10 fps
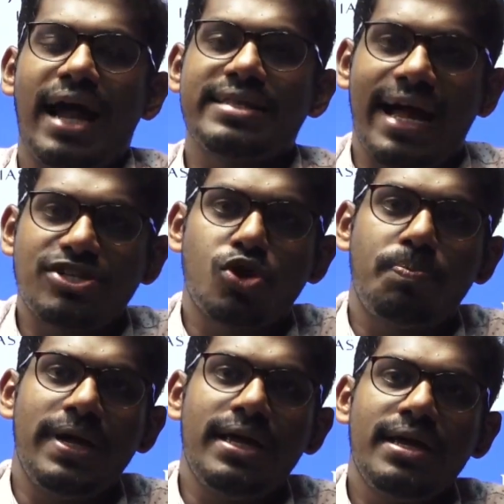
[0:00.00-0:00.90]
and that
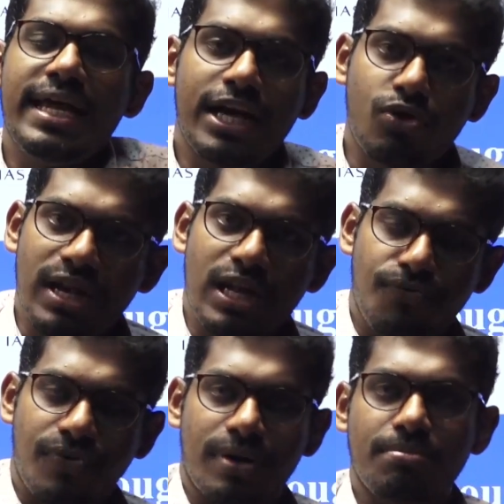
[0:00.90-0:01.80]
should be equally
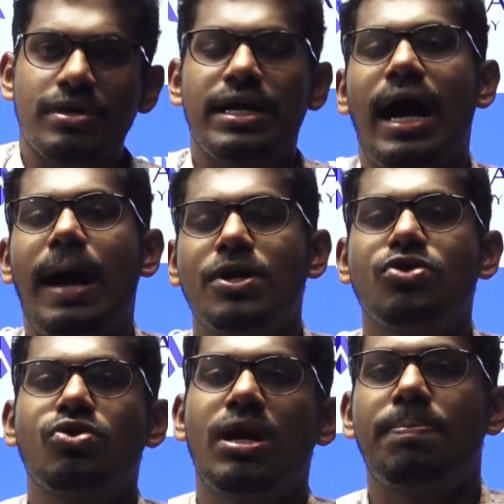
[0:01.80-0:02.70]
from
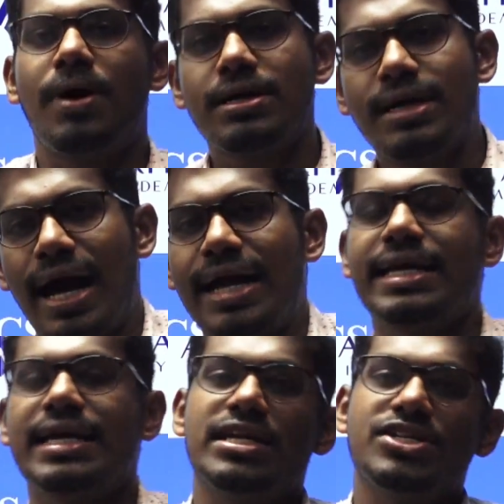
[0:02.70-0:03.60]
aptitudinal part and
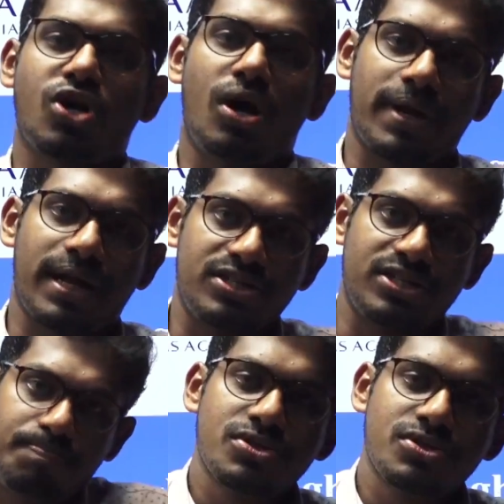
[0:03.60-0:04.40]
English comprehension.